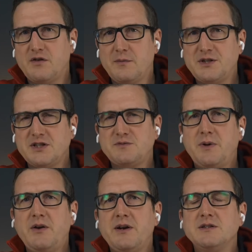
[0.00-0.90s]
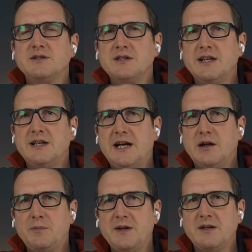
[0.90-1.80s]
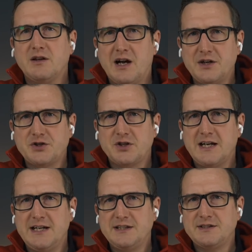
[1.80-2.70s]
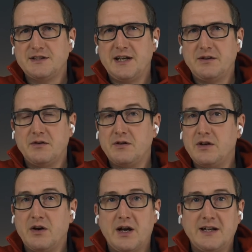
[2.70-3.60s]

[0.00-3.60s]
so much experience in helping large clients and you know